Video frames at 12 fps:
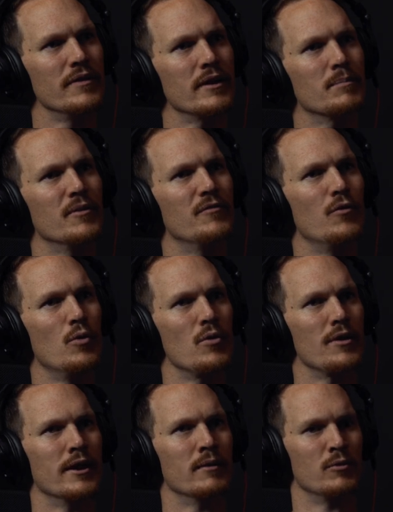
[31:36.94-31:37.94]
like before
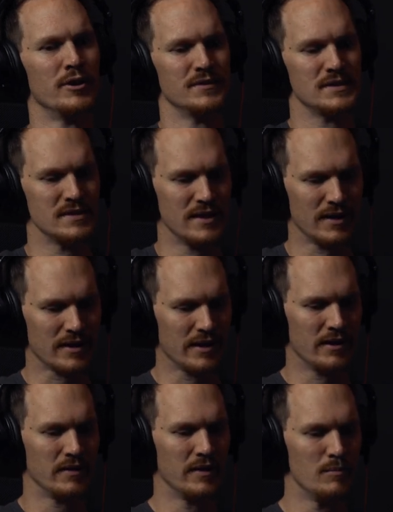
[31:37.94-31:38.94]
that, when it's in that kind
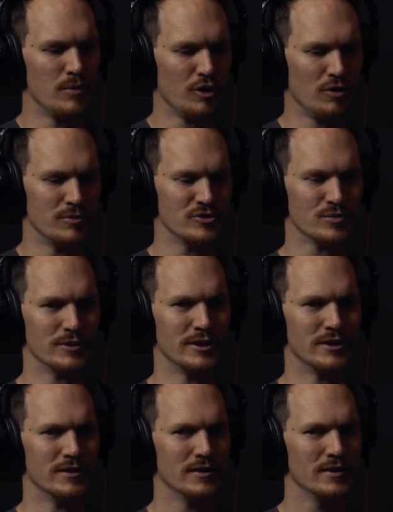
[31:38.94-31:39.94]
of limbo
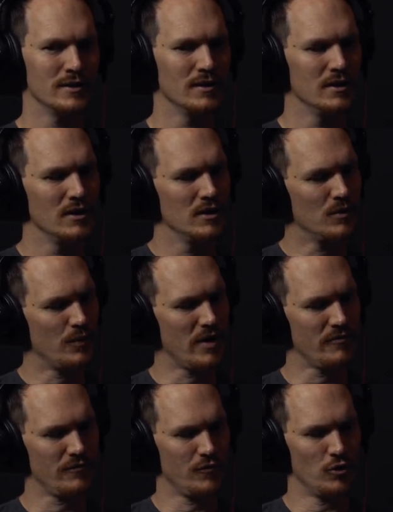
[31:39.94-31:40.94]
between we
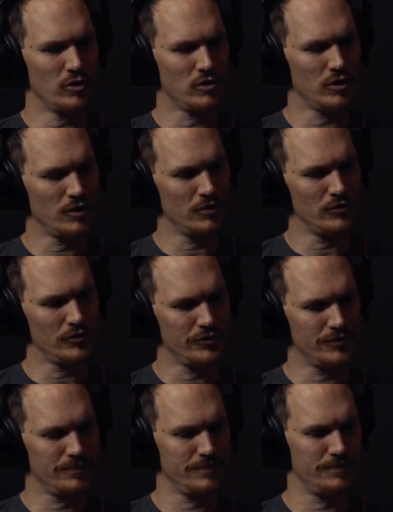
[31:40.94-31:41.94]
haven't foreclosed,